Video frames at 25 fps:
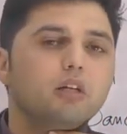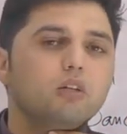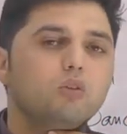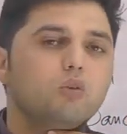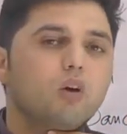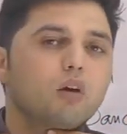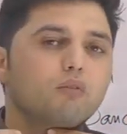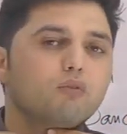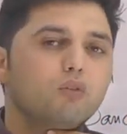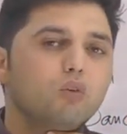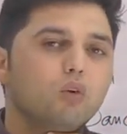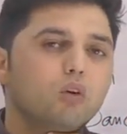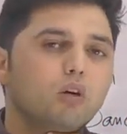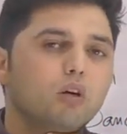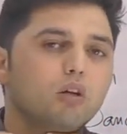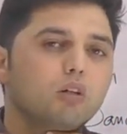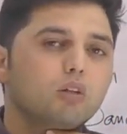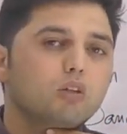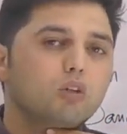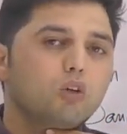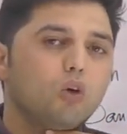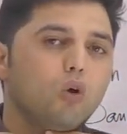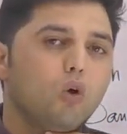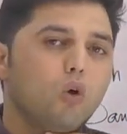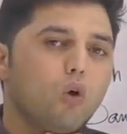Your
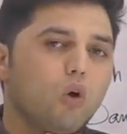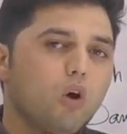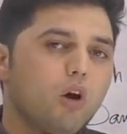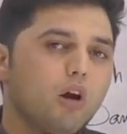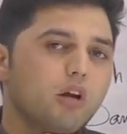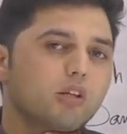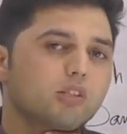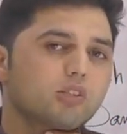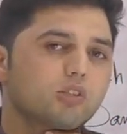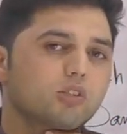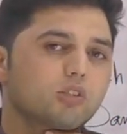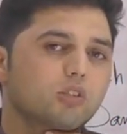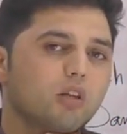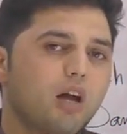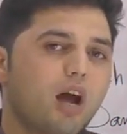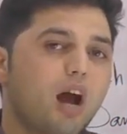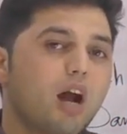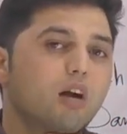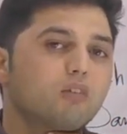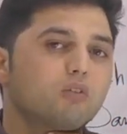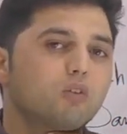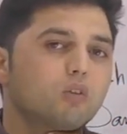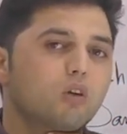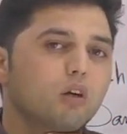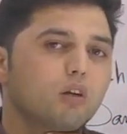vocal cords,
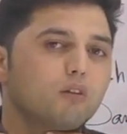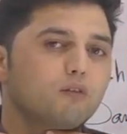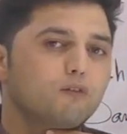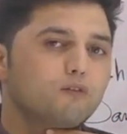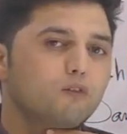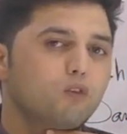our vocal